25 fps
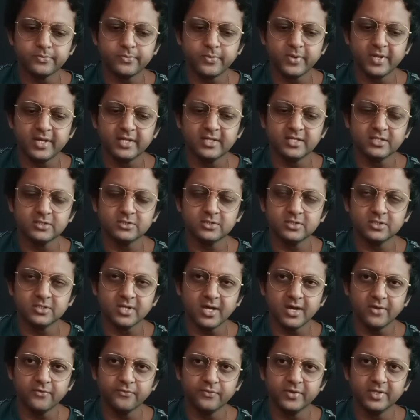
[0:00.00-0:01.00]
play the
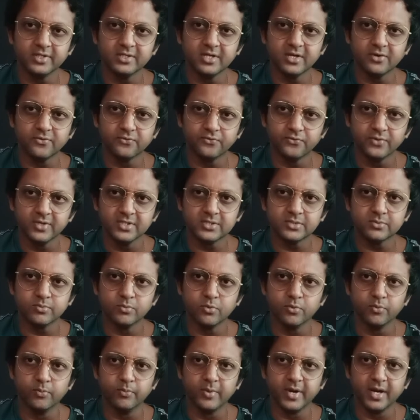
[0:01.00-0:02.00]
sitar with a wrist
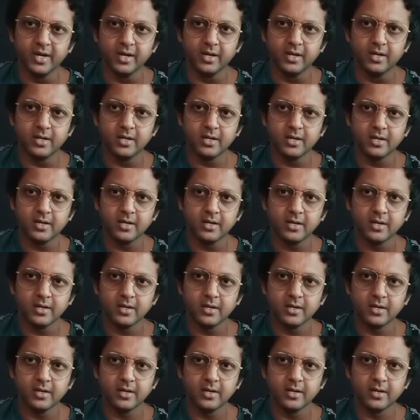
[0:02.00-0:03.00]
movement.
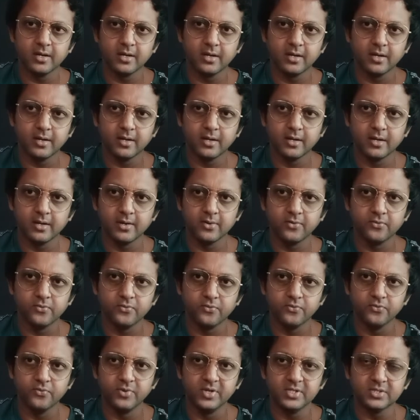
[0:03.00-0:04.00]

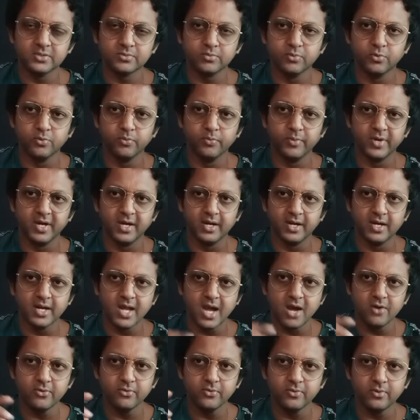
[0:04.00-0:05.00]

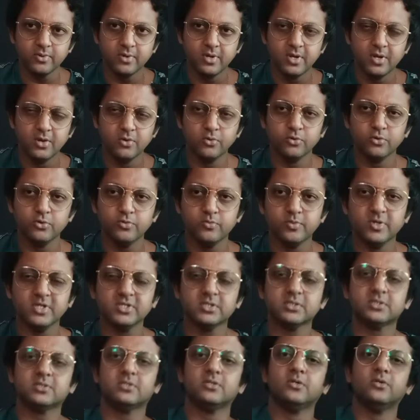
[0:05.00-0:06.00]
Now we
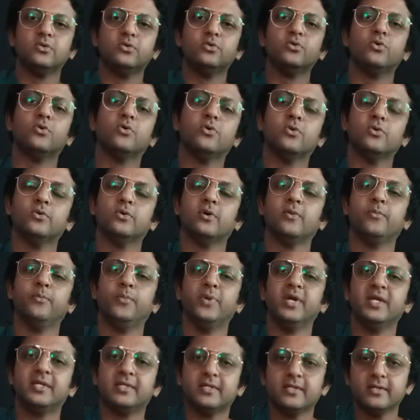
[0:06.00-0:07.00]
must know a
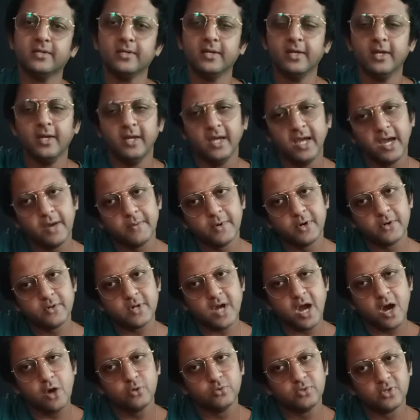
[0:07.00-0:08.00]
bit about
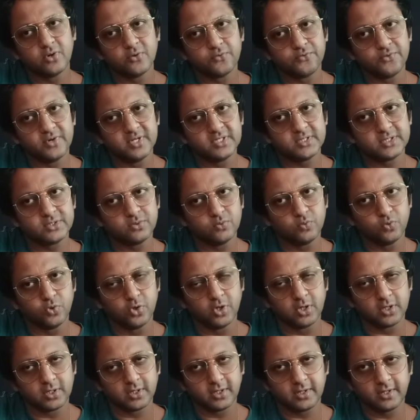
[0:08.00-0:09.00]
how the wrist
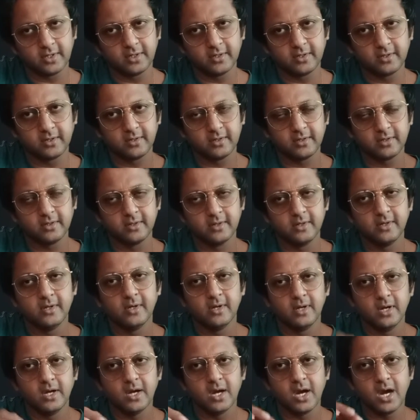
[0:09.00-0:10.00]

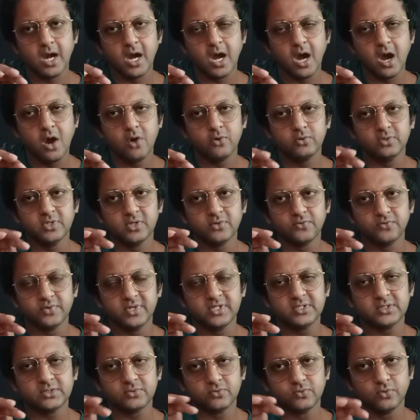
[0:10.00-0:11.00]

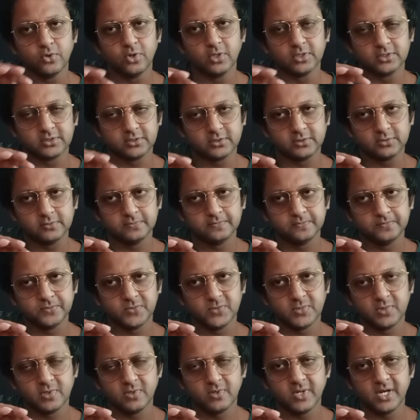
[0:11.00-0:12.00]
works,
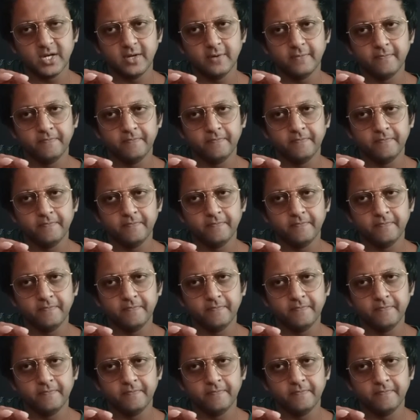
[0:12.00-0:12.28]
right?